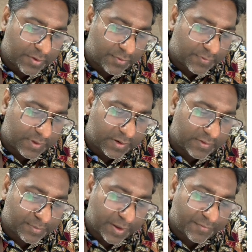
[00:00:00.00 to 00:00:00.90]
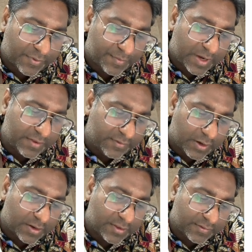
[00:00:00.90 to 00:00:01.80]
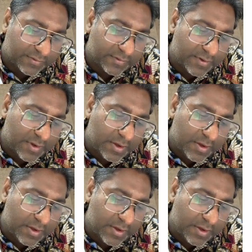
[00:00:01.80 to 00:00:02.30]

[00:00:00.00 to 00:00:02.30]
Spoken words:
using display formula, so I'll just